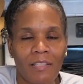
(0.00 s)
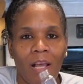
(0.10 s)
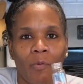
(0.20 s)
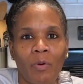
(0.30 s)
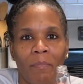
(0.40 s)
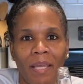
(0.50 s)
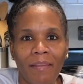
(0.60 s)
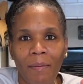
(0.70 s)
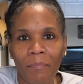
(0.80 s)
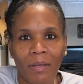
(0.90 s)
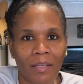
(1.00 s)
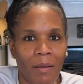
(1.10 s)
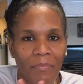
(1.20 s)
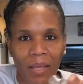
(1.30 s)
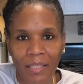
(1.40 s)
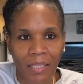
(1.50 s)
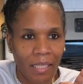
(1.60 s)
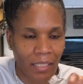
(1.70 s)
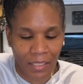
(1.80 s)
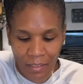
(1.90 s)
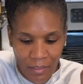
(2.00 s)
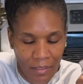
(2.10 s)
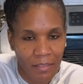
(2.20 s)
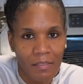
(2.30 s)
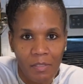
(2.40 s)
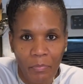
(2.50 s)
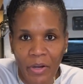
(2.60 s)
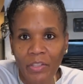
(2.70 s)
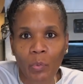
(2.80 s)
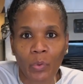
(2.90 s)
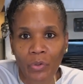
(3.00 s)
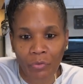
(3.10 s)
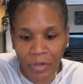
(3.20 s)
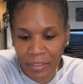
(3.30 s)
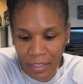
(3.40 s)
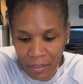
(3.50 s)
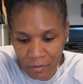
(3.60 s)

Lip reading: I will make them, but I'm not like spreading the word right now.